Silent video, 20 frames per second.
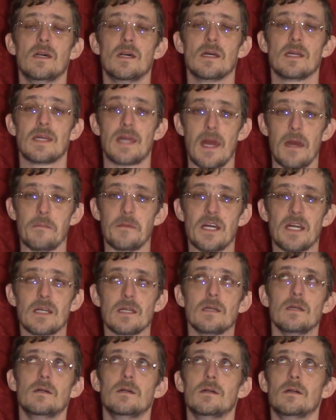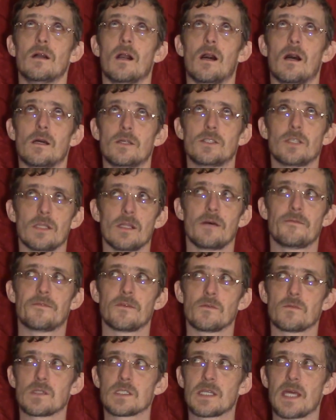Gaming, Argent
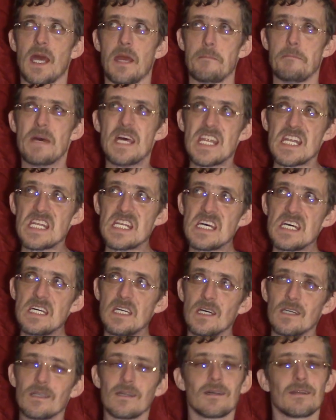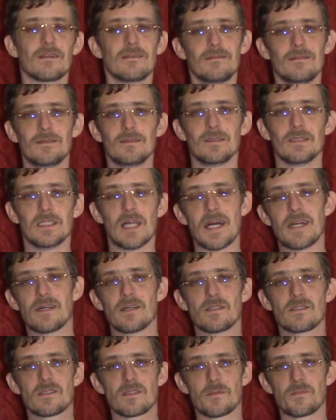Leftovers Gaming. Like
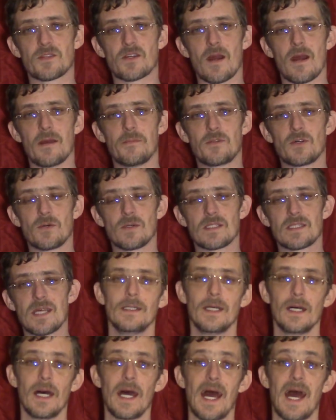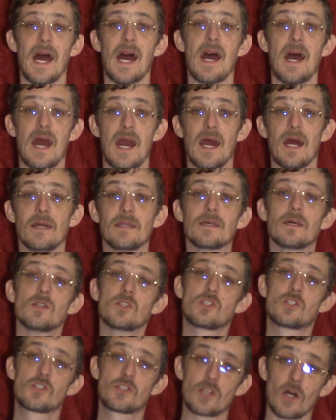us, subscribe to us there. And
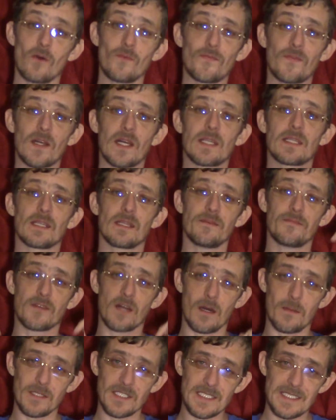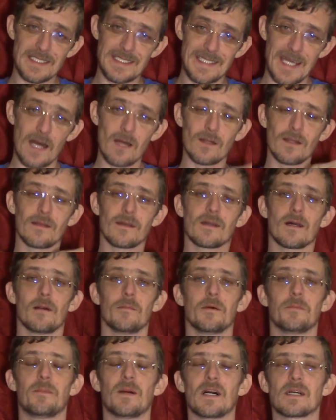don't forget to leave comments down in the
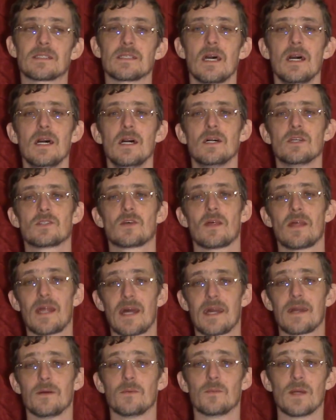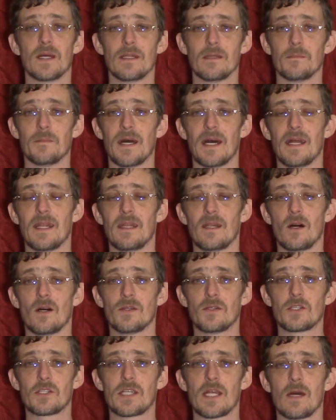comment box so that I could read them and
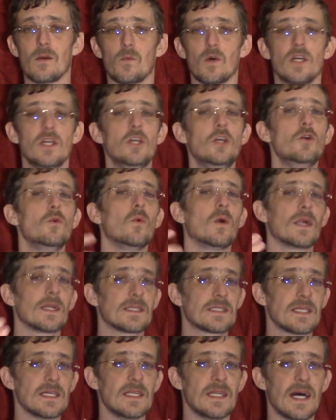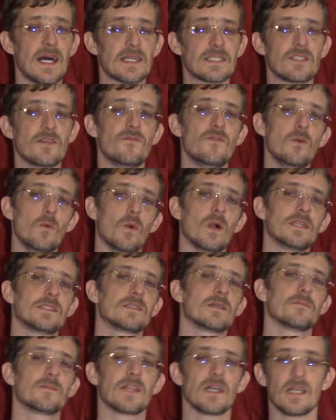understand what you want to see next. If you want
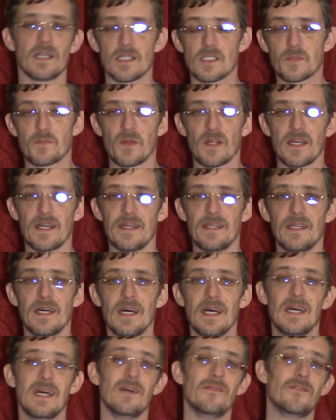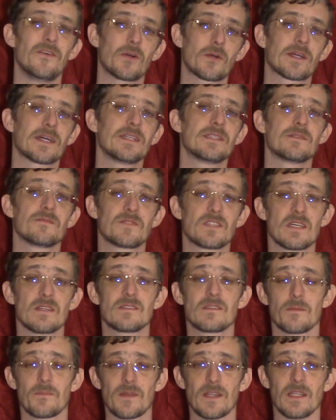something explained, if your kids have said
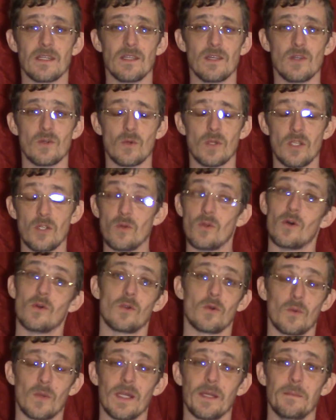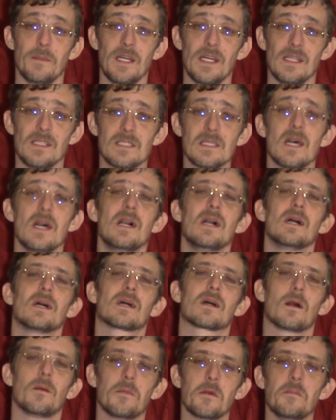something to you and you don't know what it means,
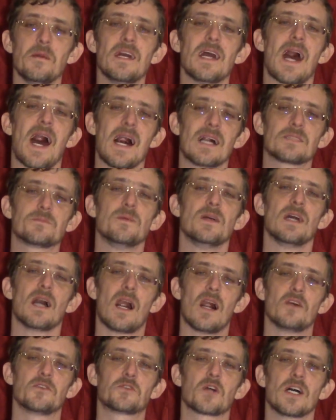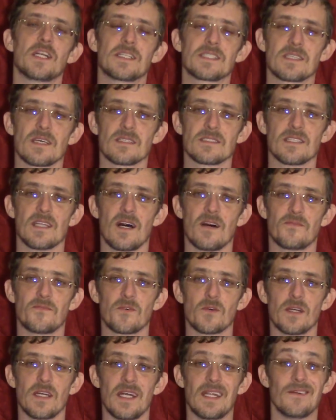come to me, ask me. I'll try to suss it out
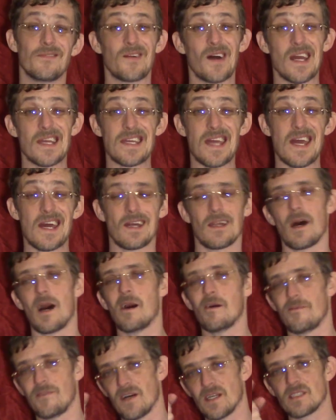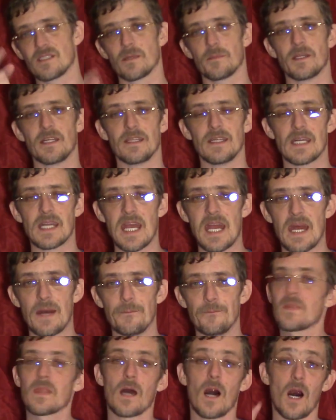for you. And if I can't, I'll find somebody that can.
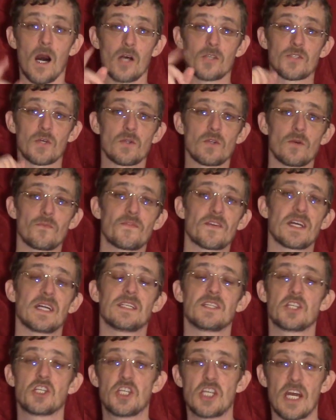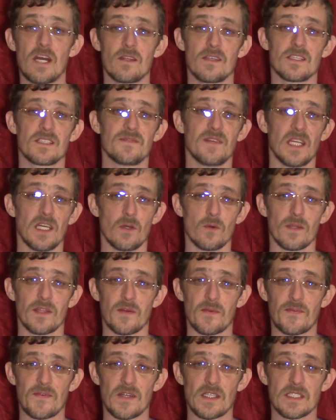Also, don't forget to share this video with your
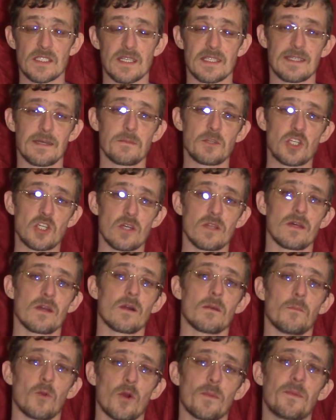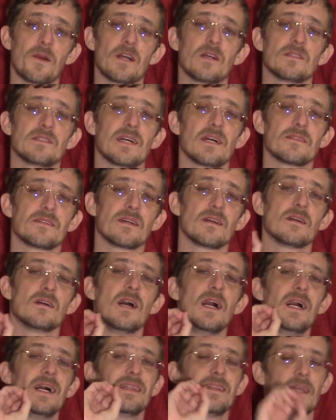friends, because I'm sure there are more parents out there
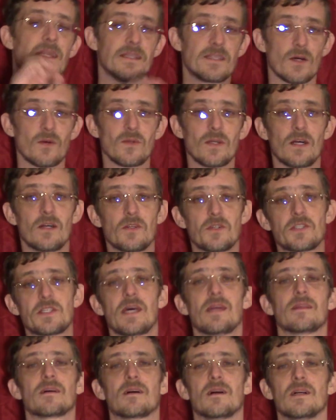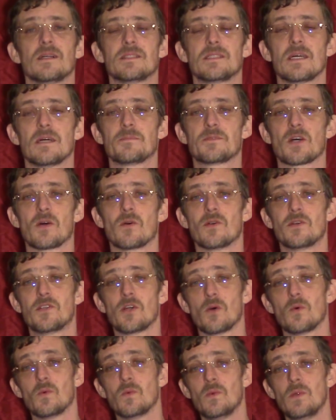that don't understand the concepts or don't